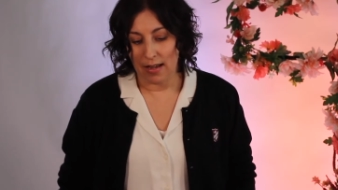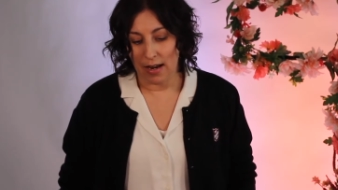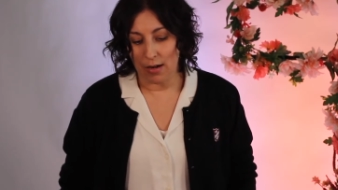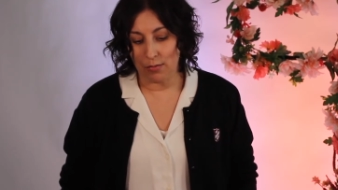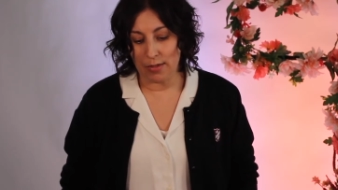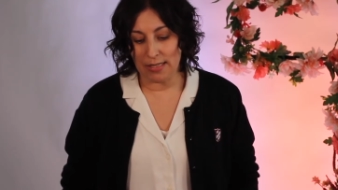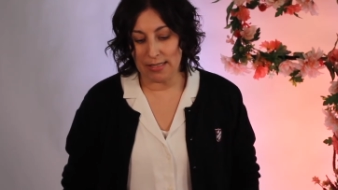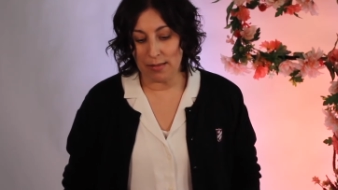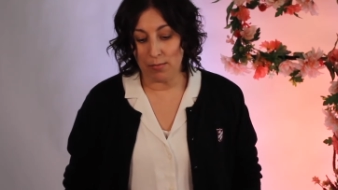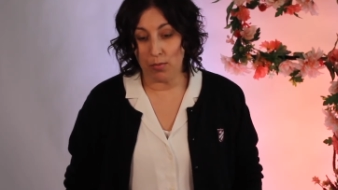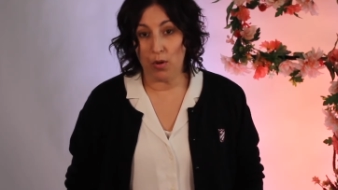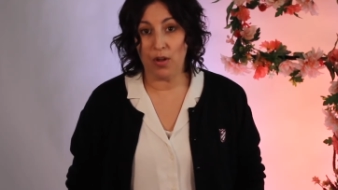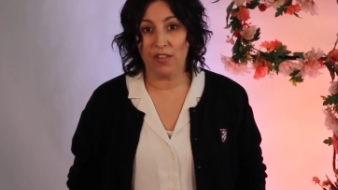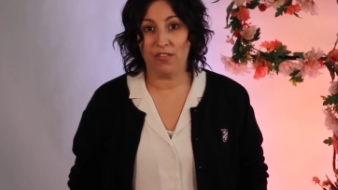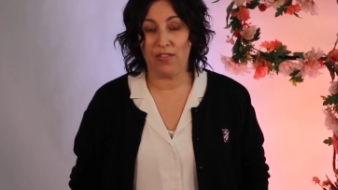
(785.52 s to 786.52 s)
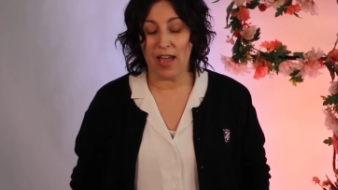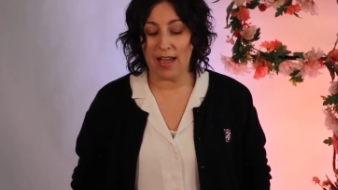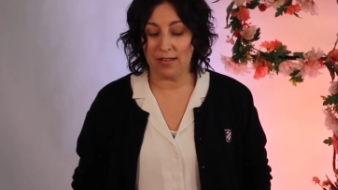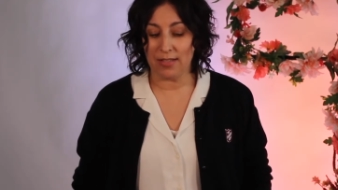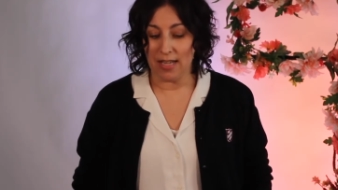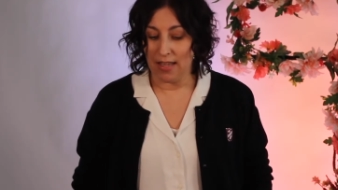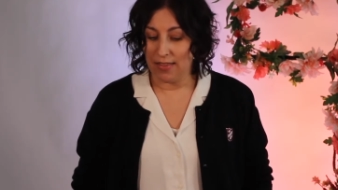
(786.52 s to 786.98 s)
A recent poll
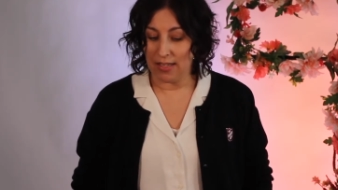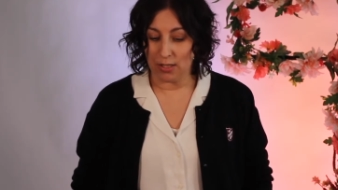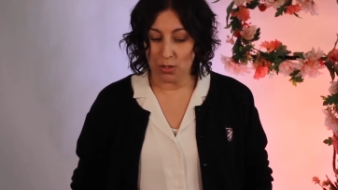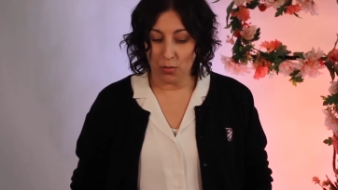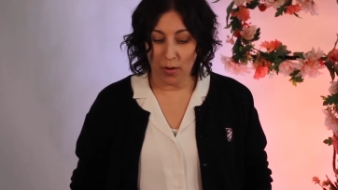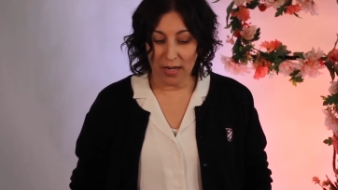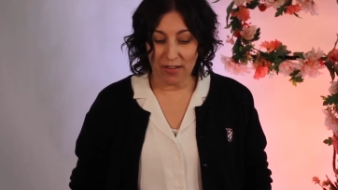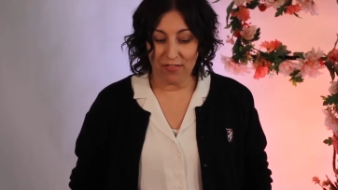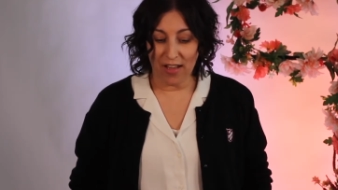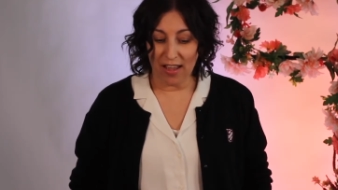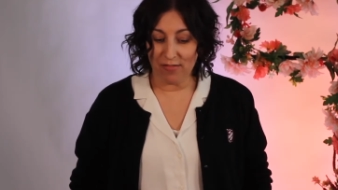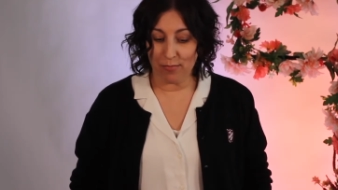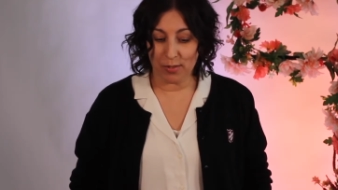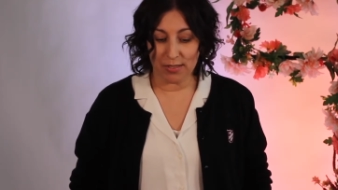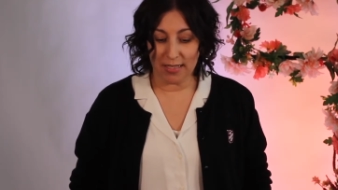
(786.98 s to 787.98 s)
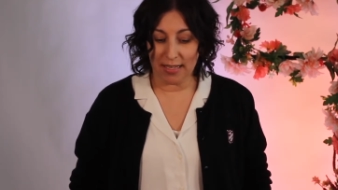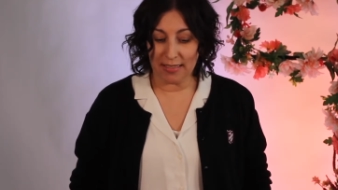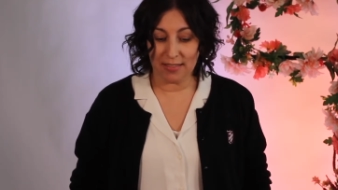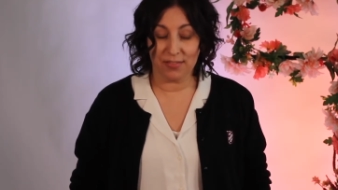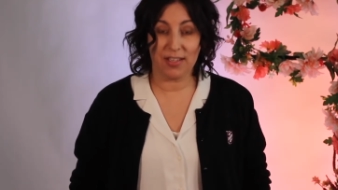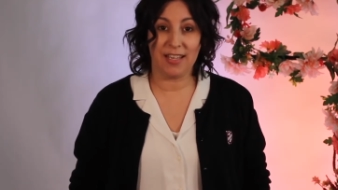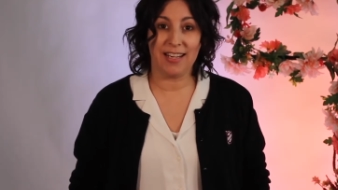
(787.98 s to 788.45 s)
found that 25%
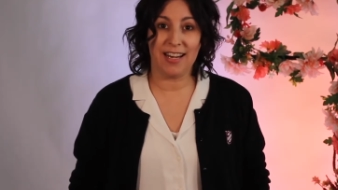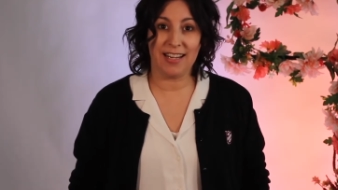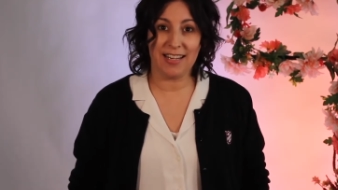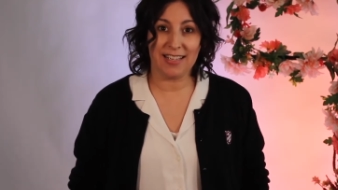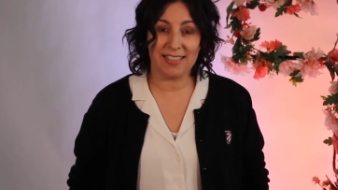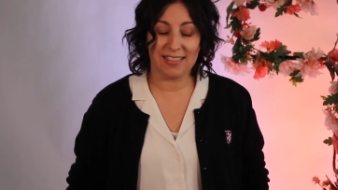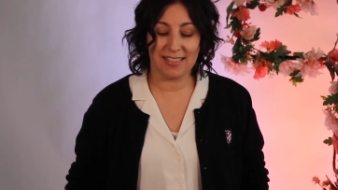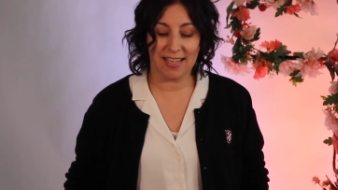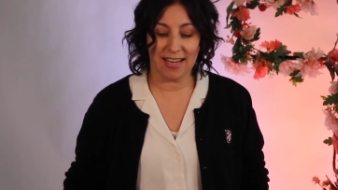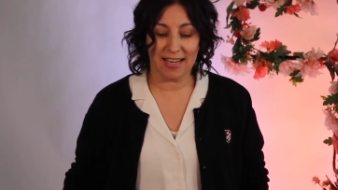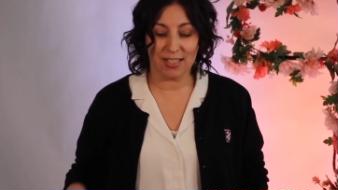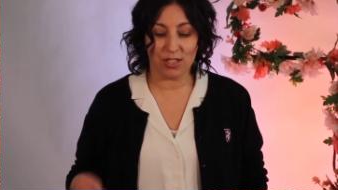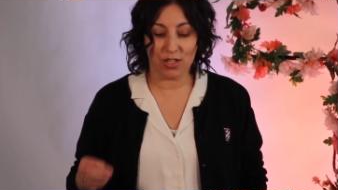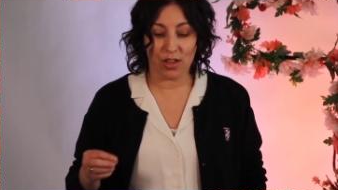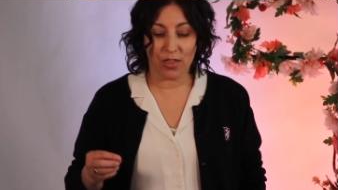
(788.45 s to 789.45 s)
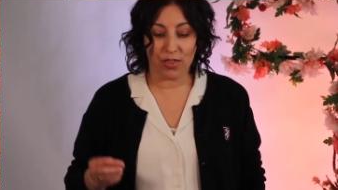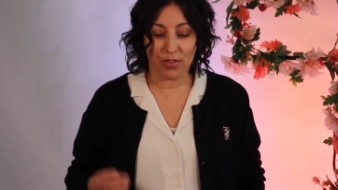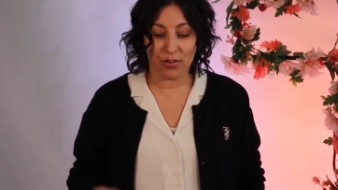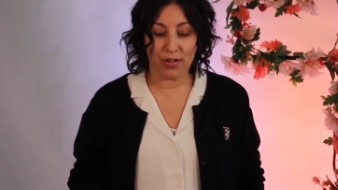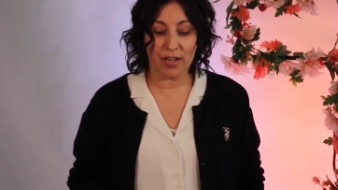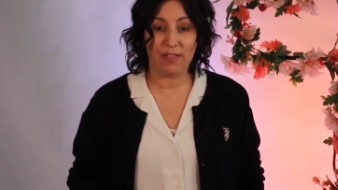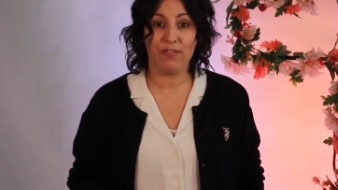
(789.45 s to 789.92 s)
of Canadians aged
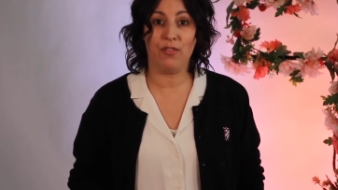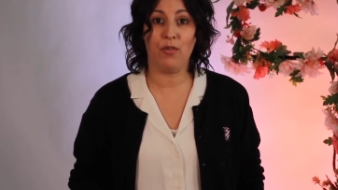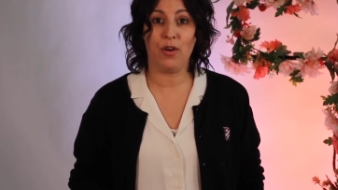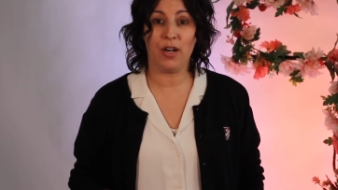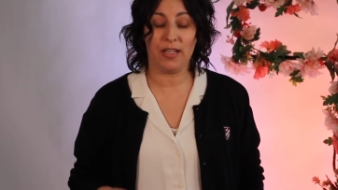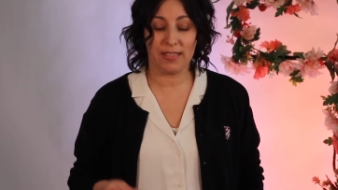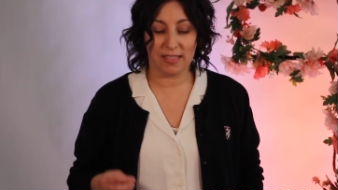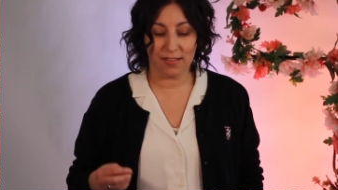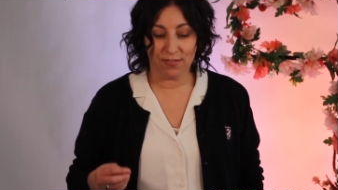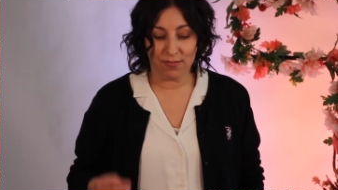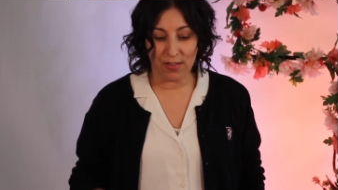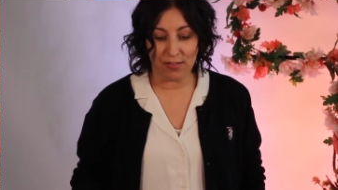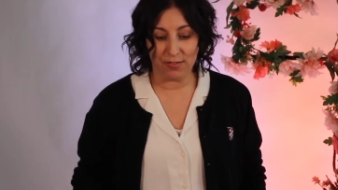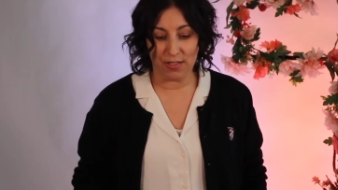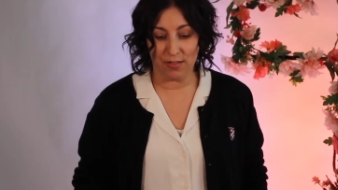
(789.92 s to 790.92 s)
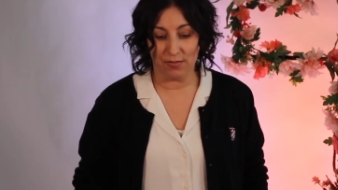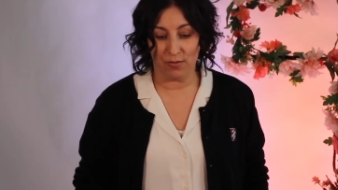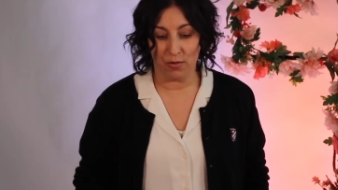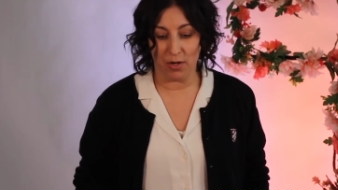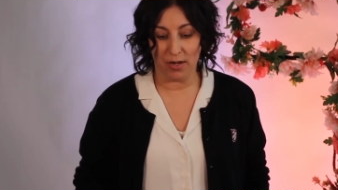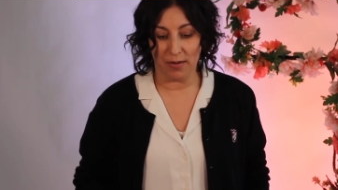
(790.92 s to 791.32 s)
34 to 54